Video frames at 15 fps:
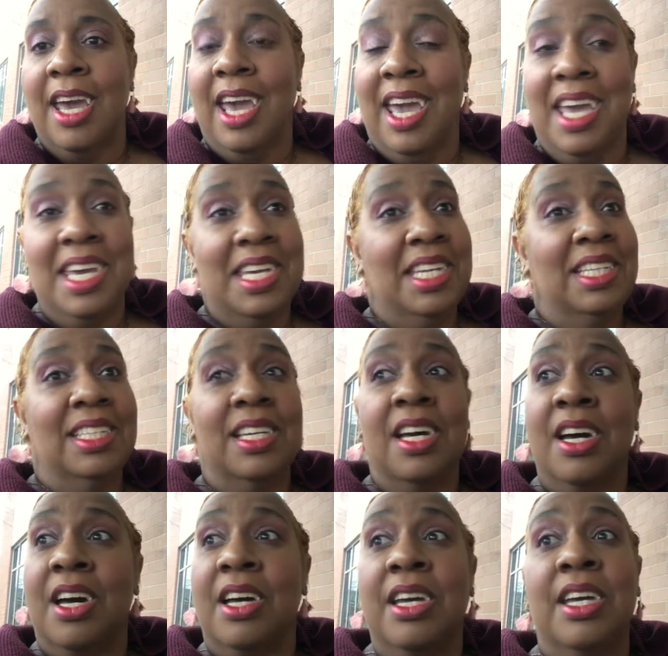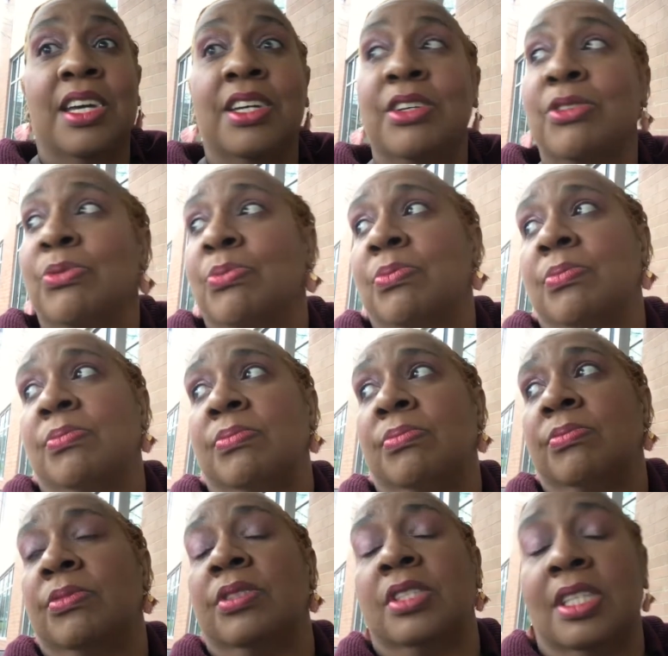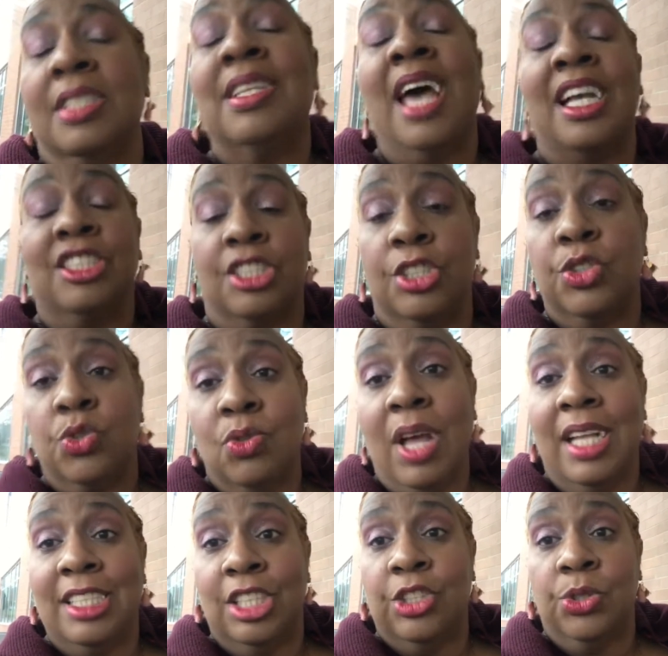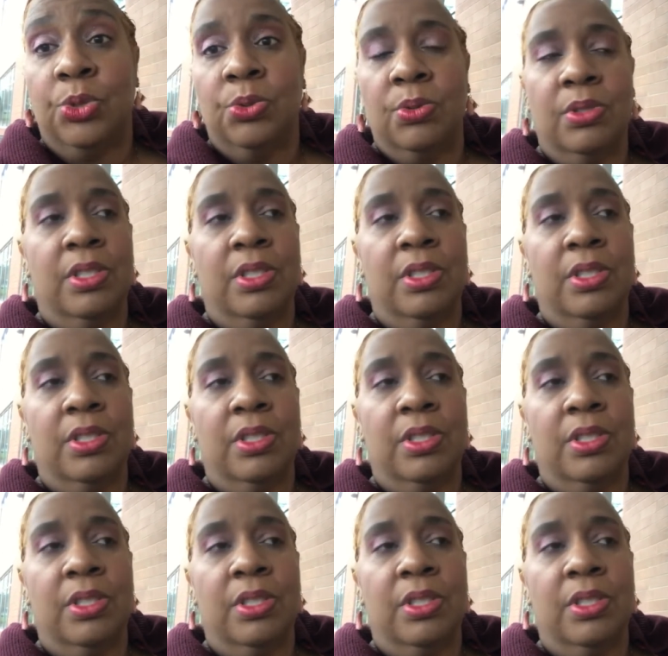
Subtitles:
And I am, it's actually 292.